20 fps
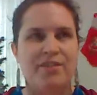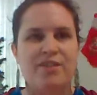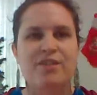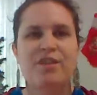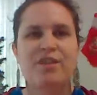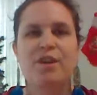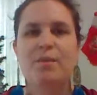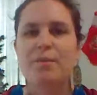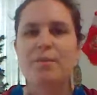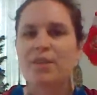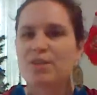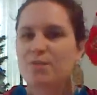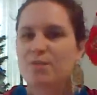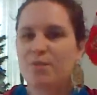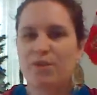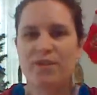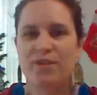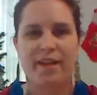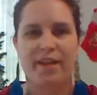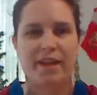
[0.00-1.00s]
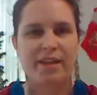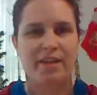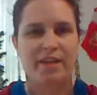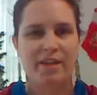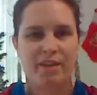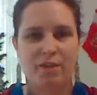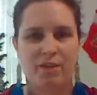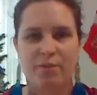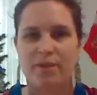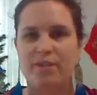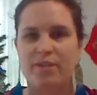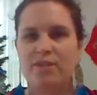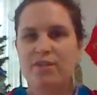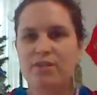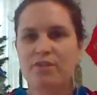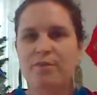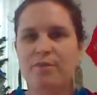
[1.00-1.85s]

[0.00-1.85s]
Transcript: so much more that I could go into,